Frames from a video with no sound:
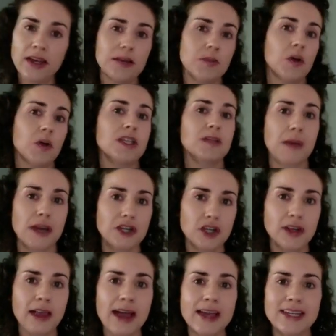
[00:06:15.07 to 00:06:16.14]
and more
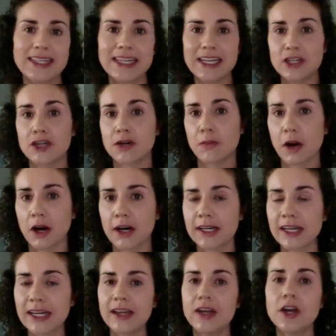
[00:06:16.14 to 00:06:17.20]
specialized in your
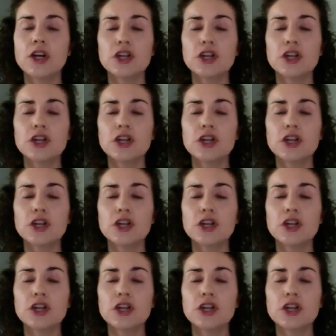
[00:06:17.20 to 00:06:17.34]
marketing